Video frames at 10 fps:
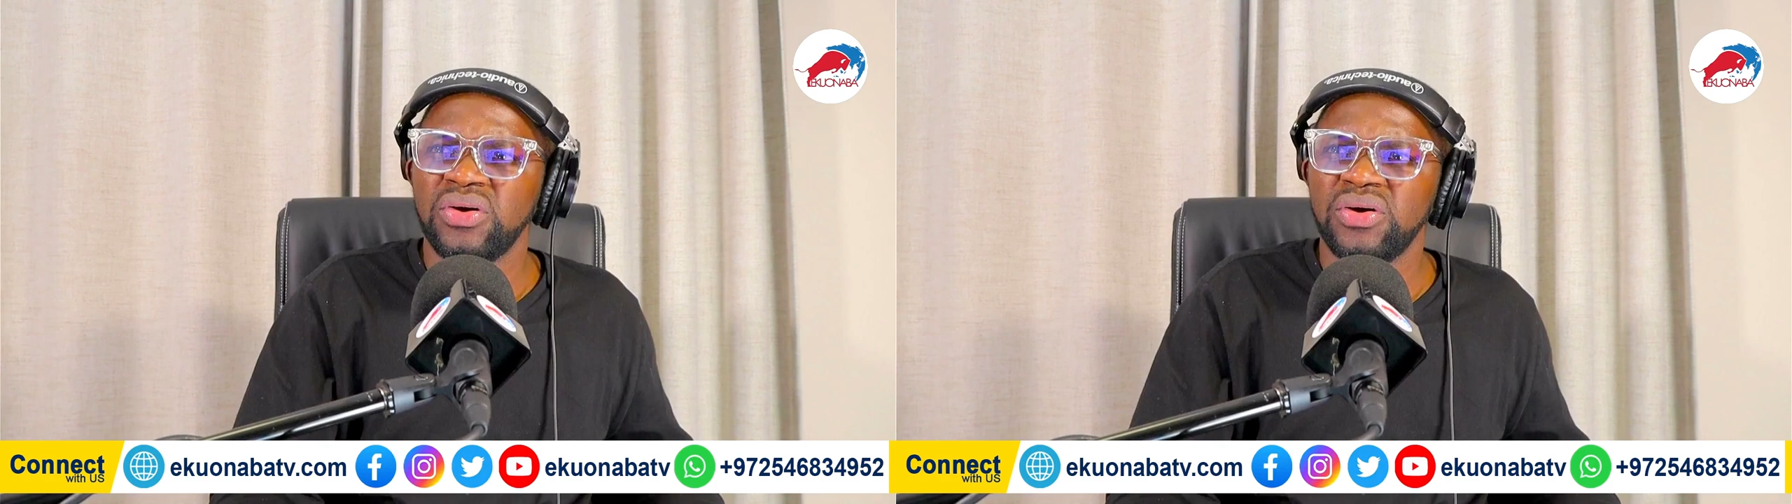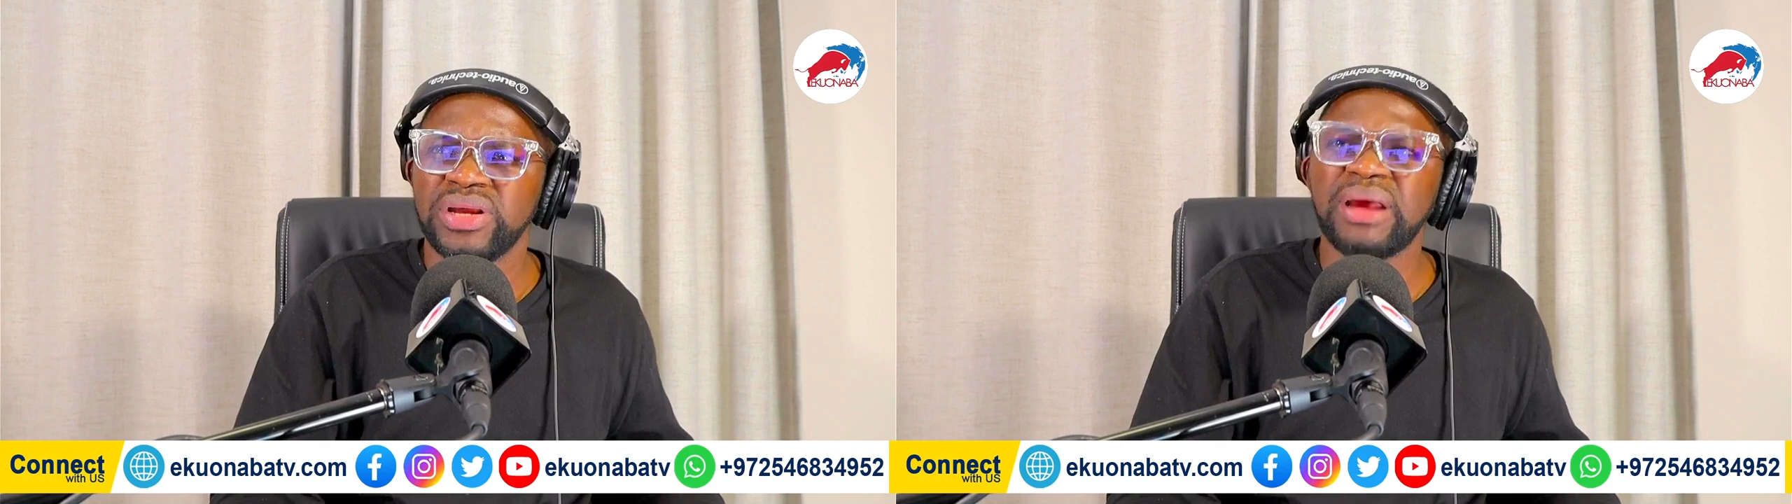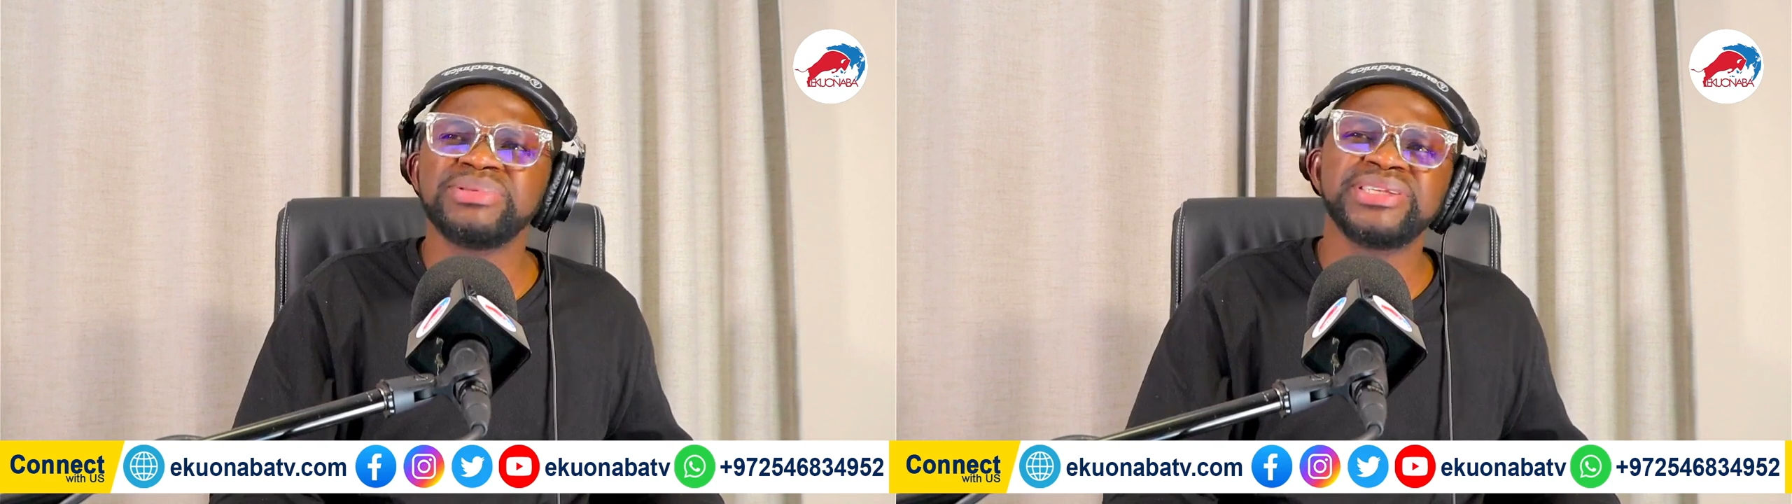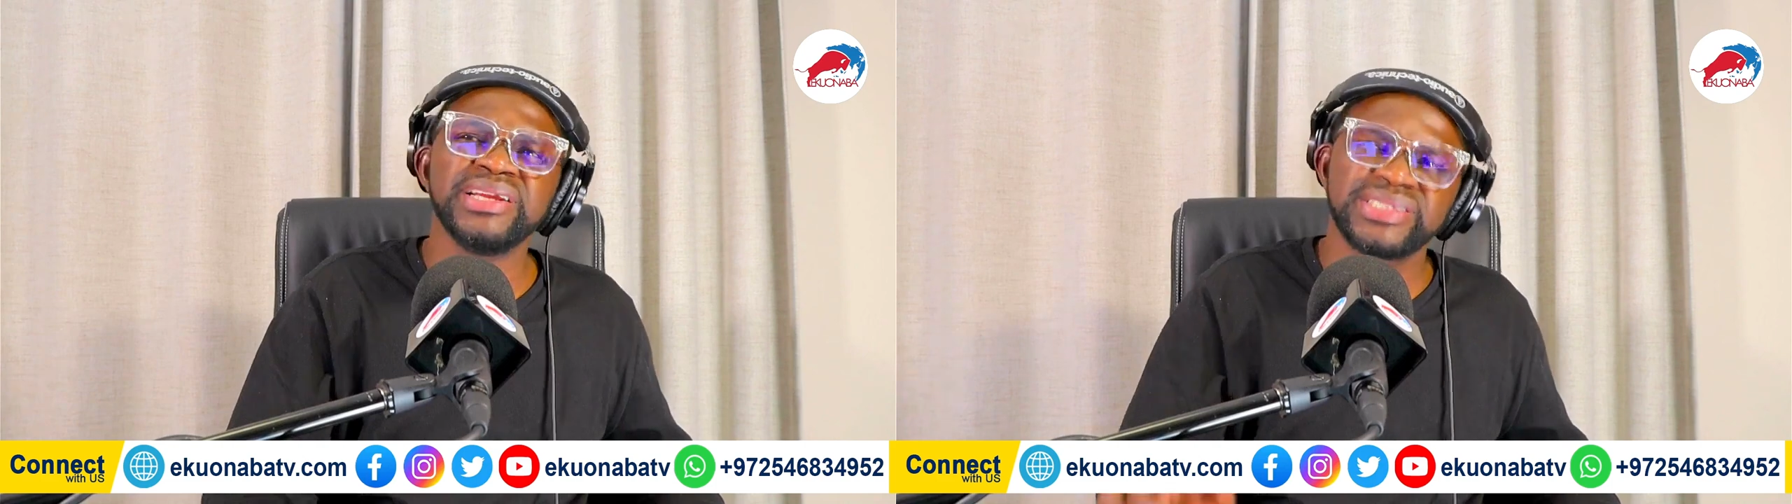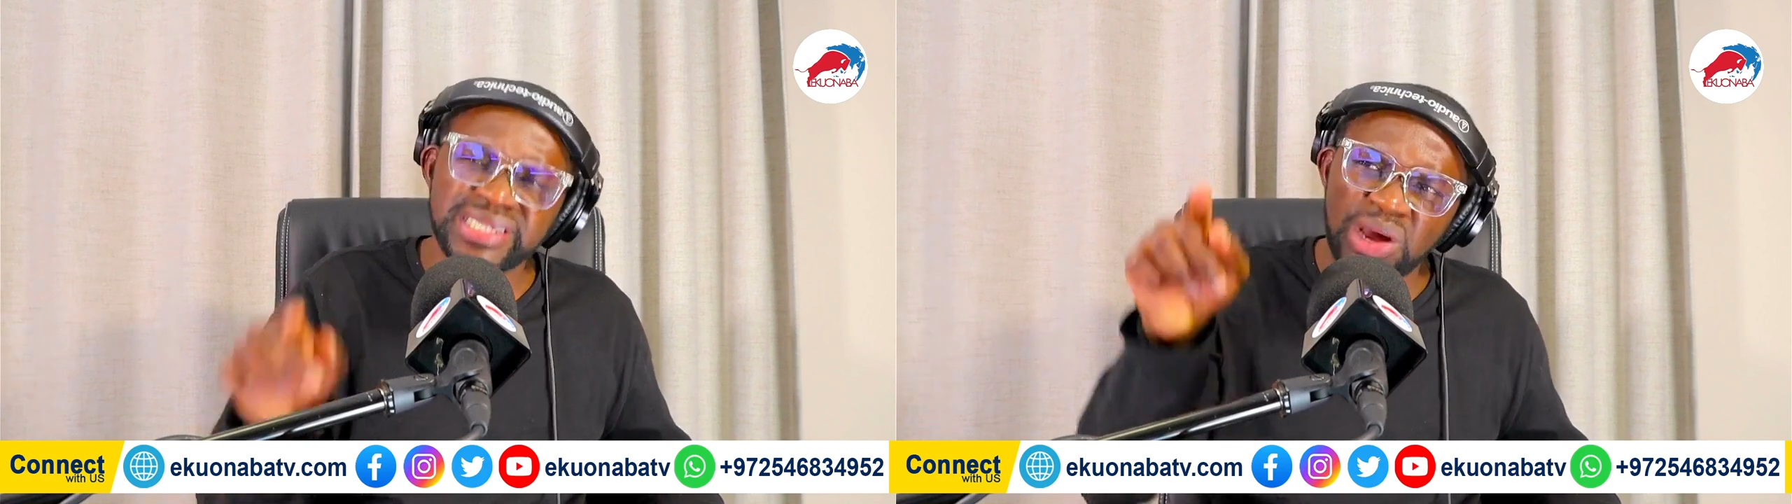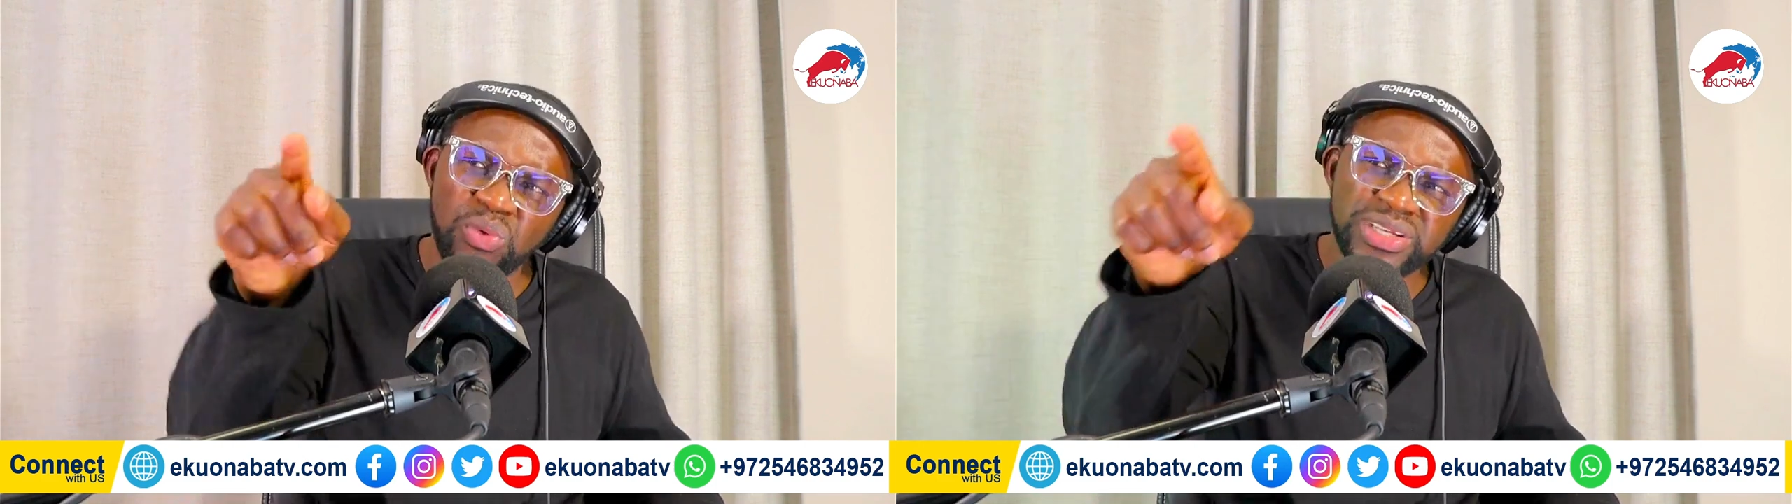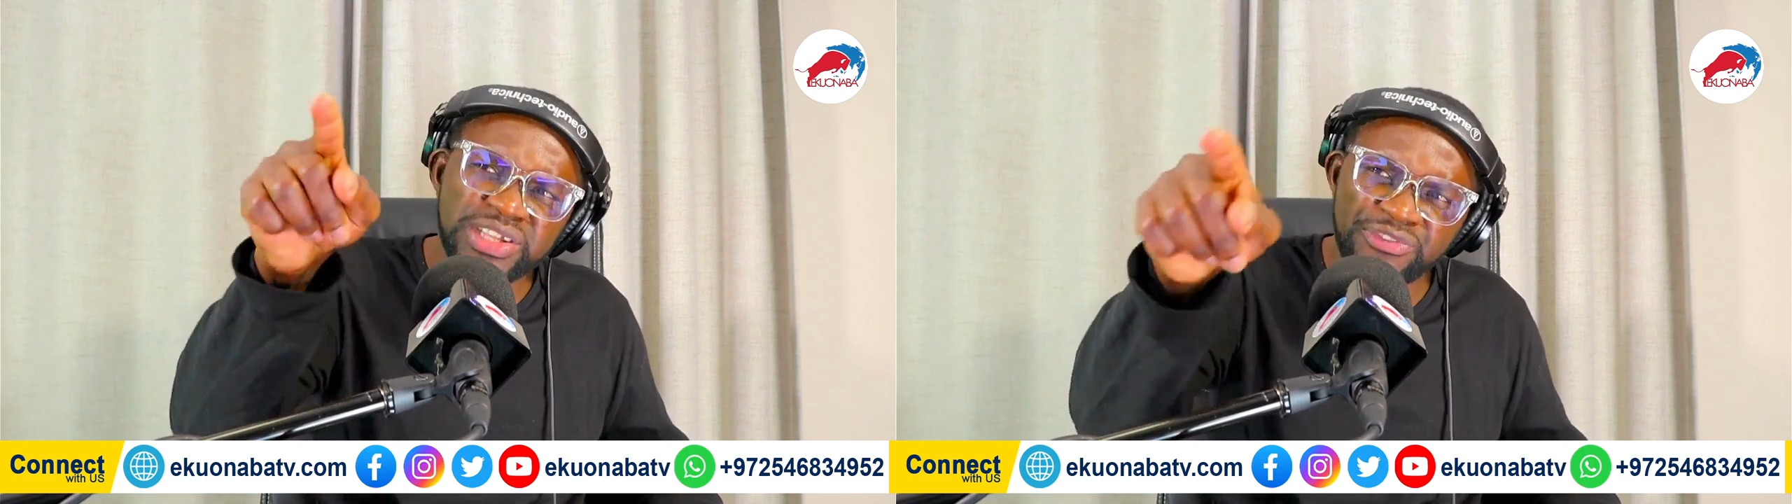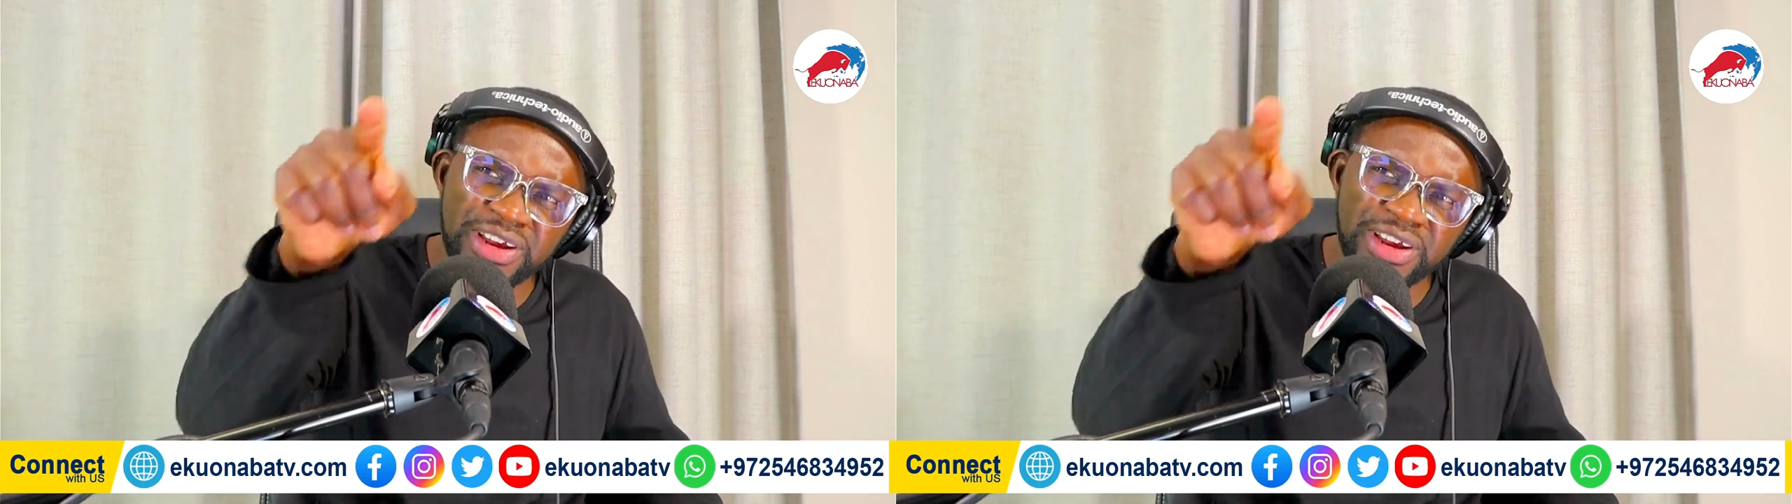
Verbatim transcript: na me se nti na wo defend